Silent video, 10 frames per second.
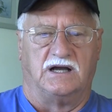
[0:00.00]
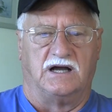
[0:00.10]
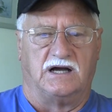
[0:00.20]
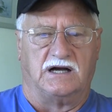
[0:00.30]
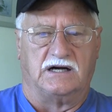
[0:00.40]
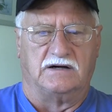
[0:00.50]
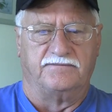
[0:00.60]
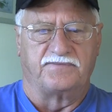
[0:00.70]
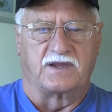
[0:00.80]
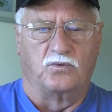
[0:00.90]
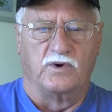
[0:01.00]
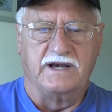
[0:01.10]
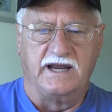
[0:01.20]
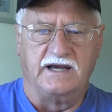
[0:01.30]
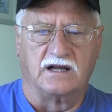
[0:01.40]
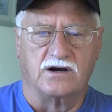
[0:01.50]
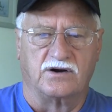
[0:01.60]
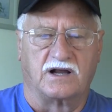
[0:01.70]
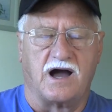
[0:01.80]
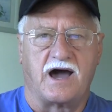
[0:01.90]
Um, we need to go
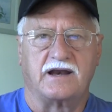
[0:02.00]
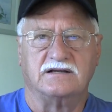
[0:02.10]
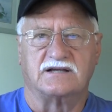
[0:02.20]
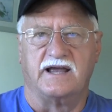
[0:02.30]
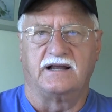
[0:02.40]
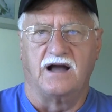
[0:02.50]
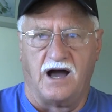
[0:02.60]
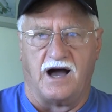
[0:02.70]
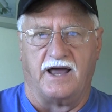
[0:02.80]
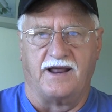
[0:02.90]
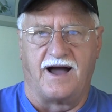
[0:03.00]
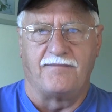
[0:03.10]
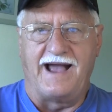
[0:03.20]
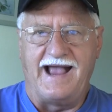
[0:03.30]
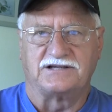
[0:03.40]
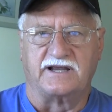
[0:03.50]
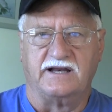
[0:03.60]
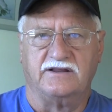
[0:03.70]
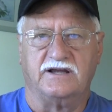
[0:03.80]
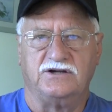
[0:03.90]
to God and say, God, I'm
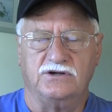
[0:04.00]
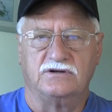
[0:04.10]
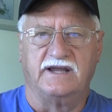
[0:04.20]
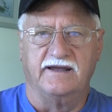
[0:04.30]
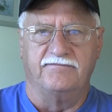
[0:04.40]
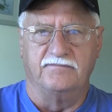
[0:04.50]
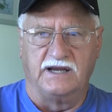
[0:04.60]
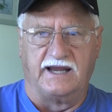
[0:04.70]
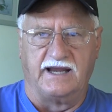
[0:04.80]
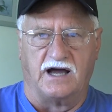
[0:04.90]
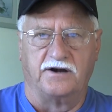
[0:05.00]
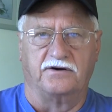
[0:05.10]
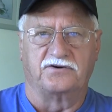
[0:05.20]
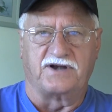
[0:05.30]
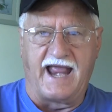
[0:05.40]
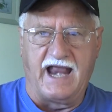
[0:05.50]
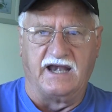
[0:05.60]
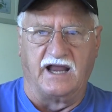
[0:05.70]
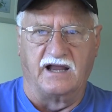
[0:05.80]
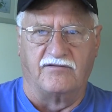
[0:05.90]
asking that you give me
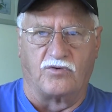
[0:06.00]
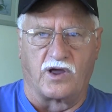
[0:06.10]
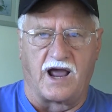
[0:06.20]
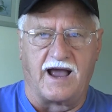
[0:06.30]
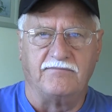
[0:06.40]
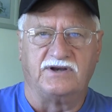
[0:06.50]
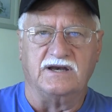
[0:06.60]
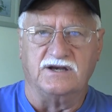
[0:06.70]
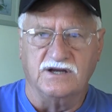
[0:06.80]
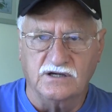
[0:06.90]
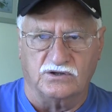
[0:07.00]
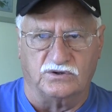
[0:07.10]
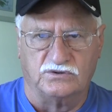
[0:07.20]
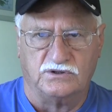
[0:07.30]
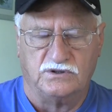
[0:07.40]
understanding of what I'm to do